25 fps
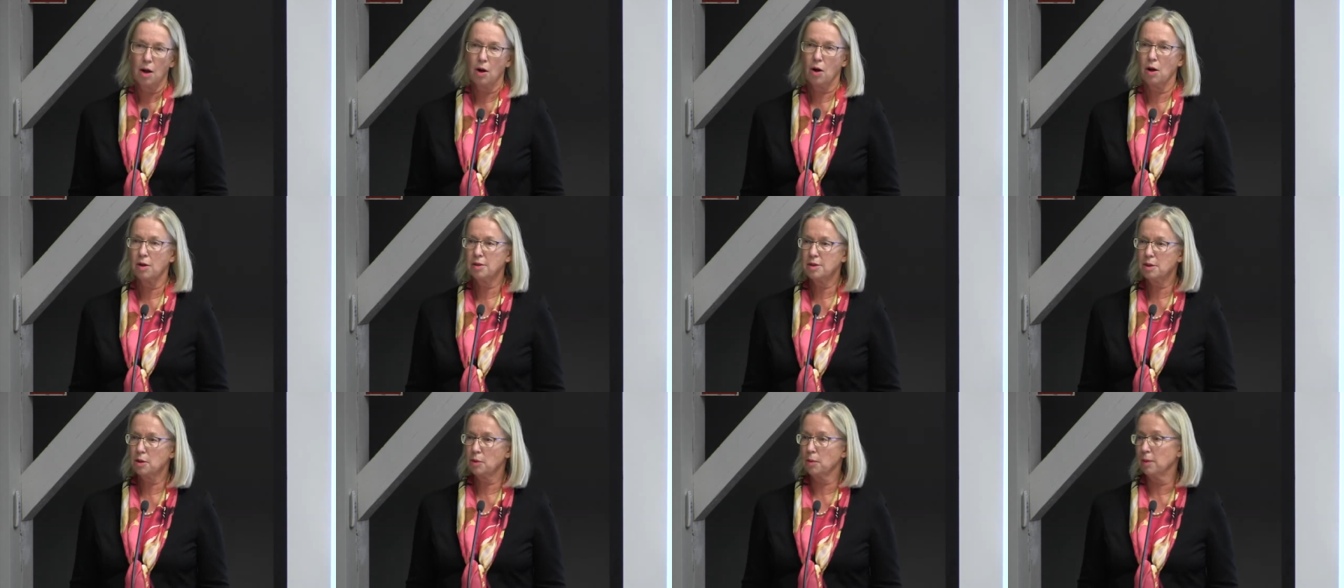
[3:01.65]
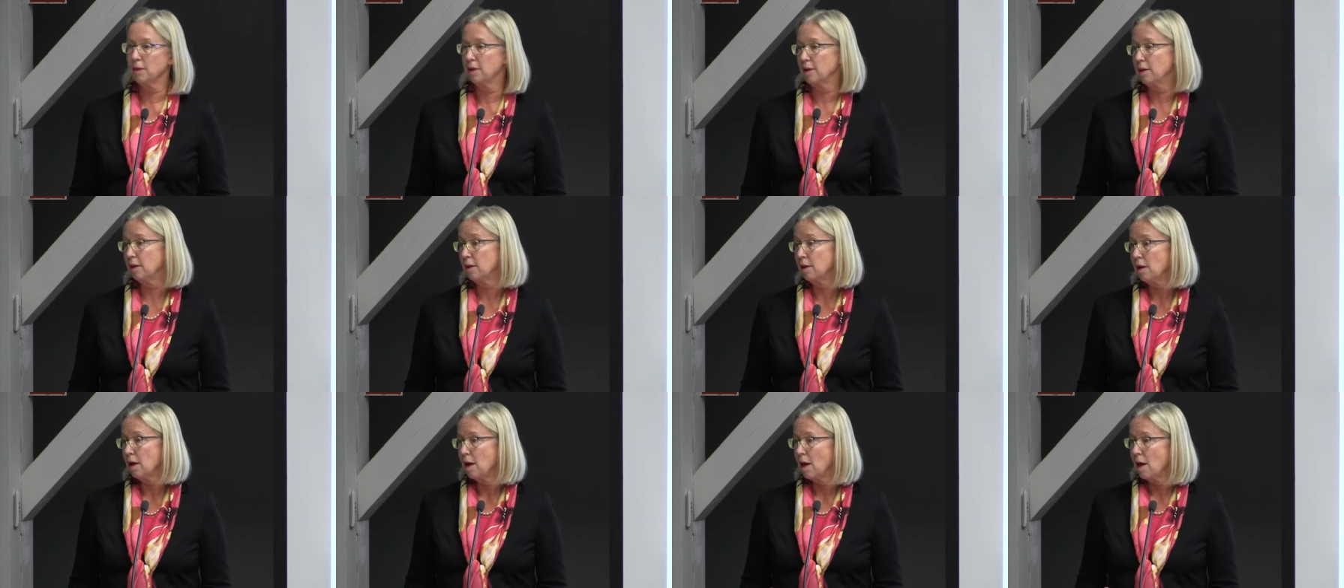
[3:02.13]

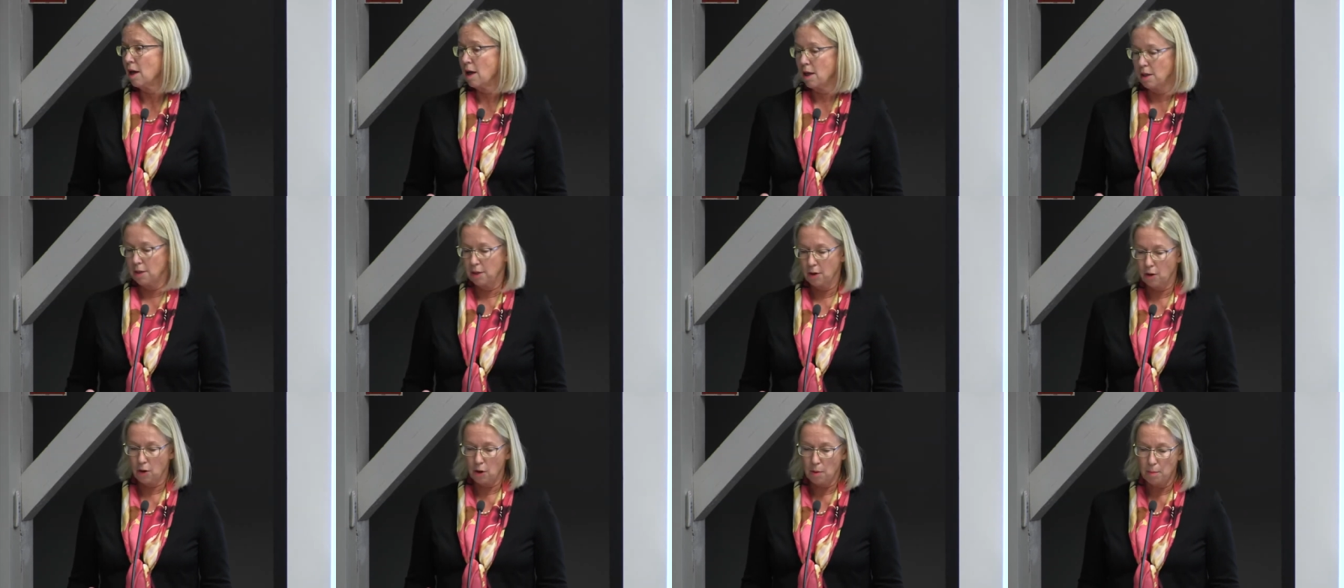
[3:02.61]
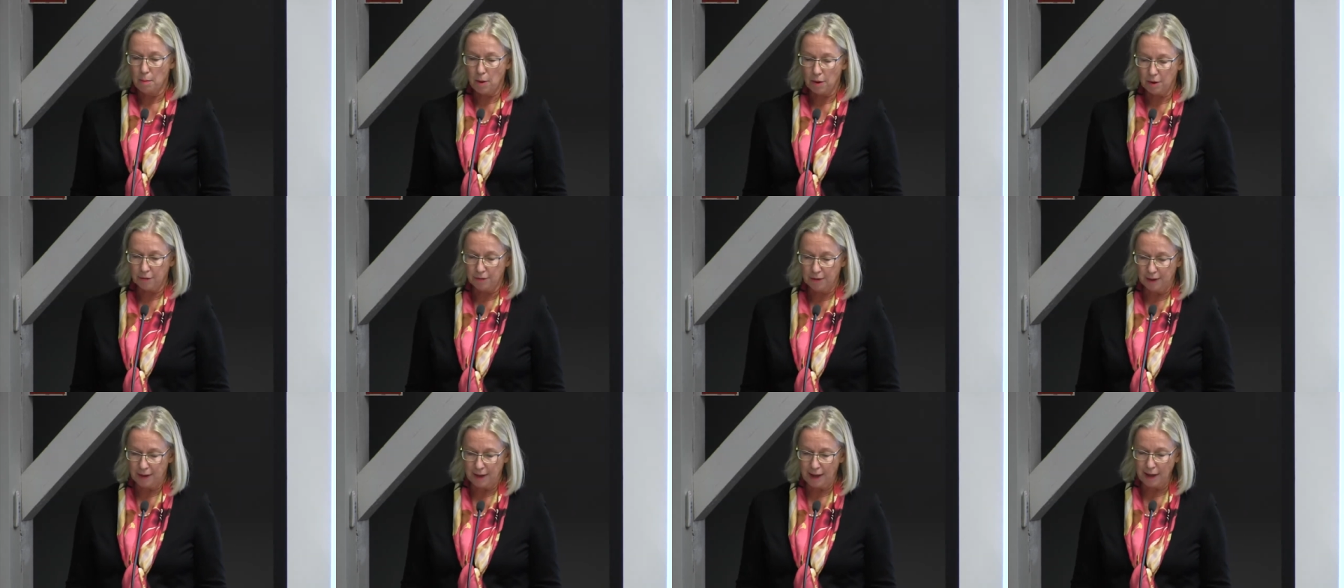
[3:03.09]
Consequently, the
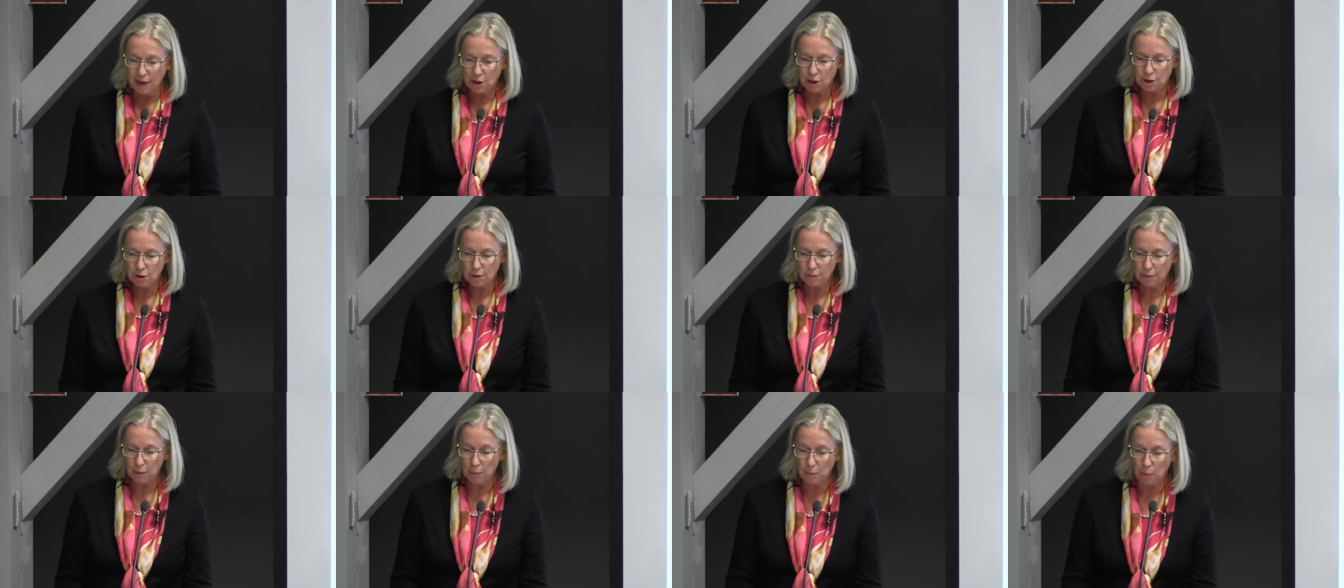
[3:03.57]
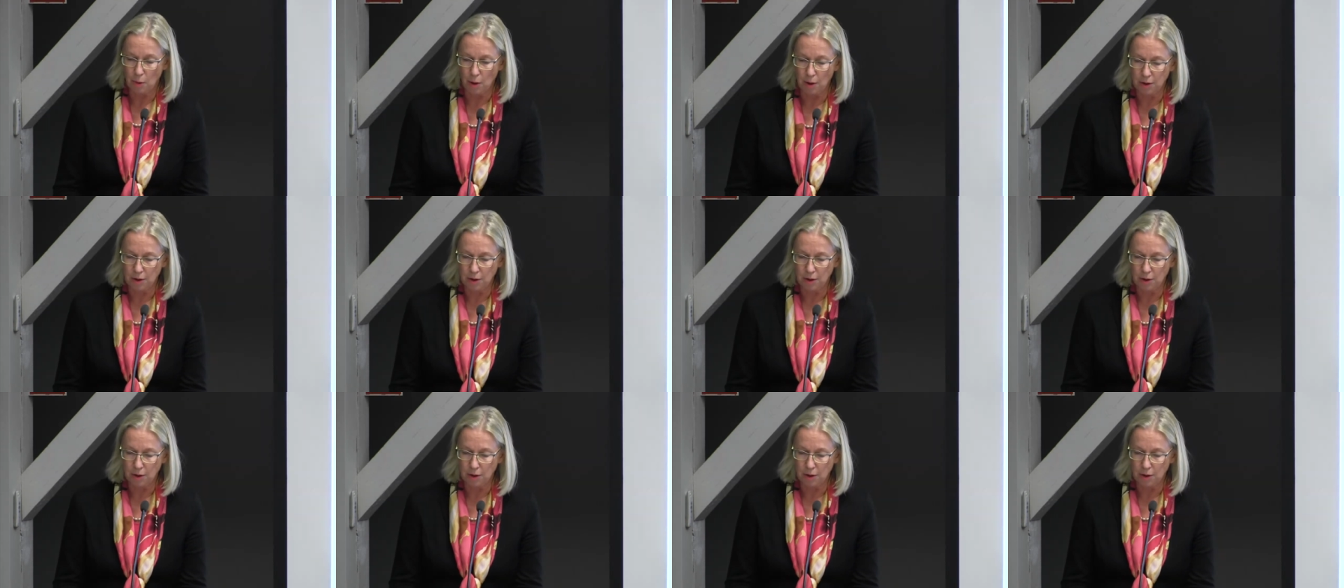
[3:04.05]
commodification of the